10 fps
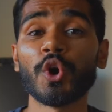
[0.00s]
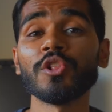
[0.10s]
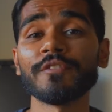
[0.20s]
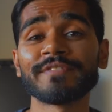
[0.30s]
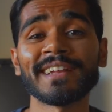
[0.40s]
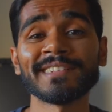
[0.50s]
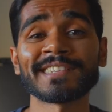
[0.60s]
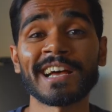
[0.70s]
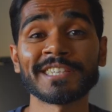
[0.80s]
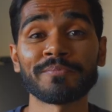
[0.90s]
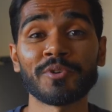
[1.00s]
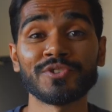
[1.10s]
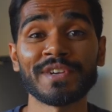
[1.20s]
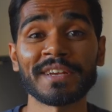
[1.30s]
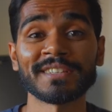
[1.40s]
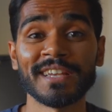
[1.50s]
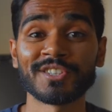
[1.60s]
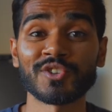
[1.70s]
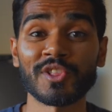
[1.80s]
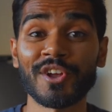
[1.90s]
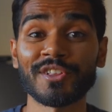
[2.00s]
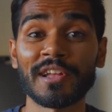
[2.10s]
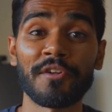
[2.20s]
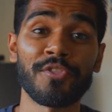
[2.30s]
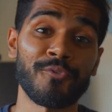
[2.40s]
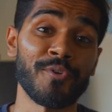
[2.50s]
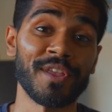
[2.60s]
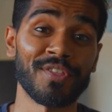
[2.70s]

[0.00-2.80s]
goal of data science projects is to learn three